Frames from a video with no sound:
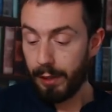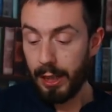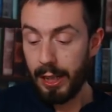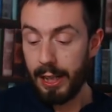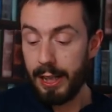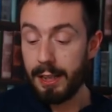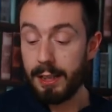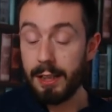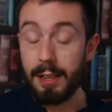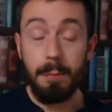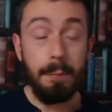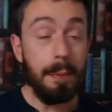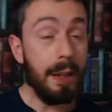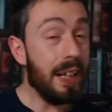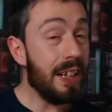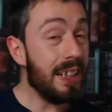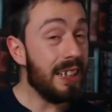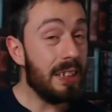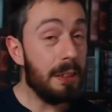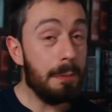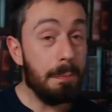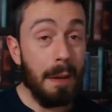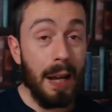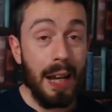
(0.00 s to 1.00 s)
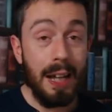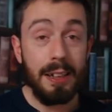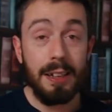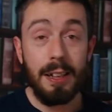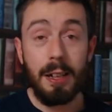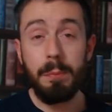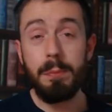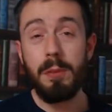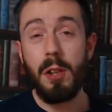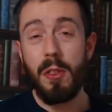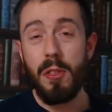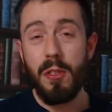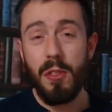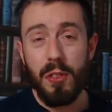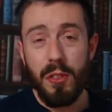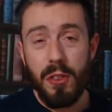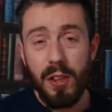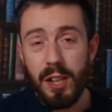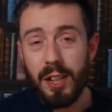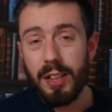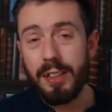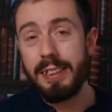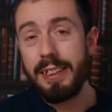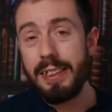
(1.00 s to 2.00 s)
it can be expanded up to
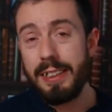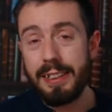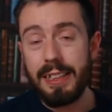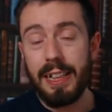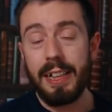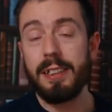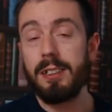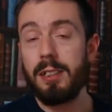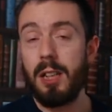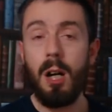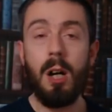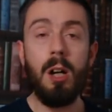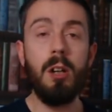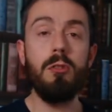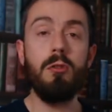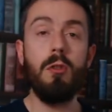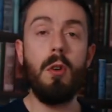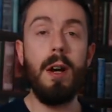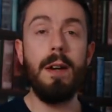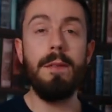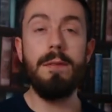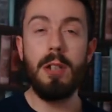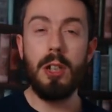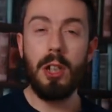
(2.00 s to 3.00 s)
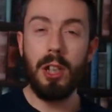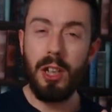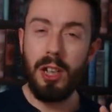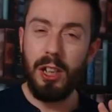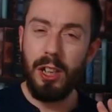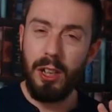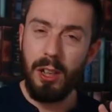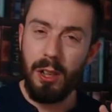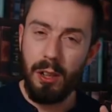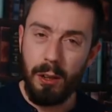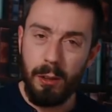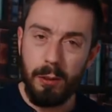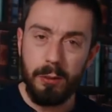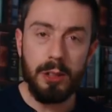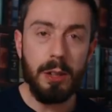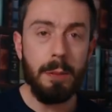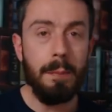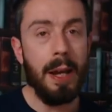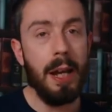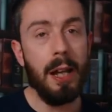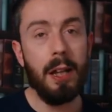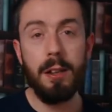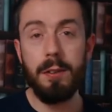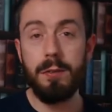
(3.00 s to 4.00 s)
thirty-six hard drives, huge
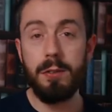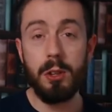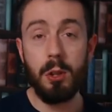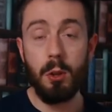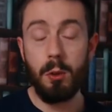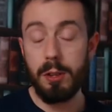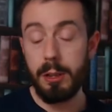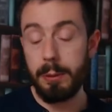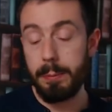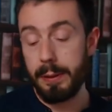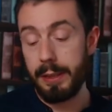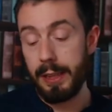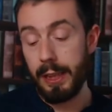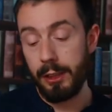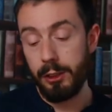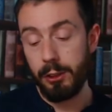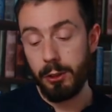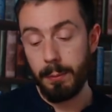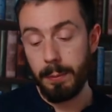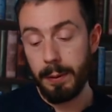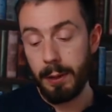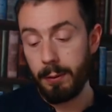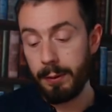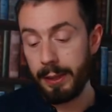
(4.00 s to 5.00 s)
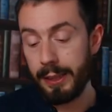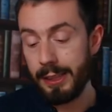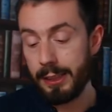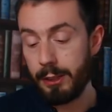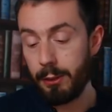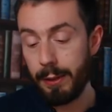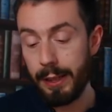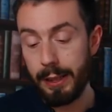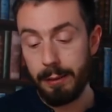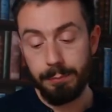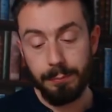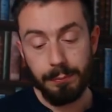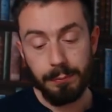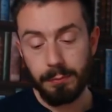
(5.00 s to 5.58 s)
amount of storage potential built into it.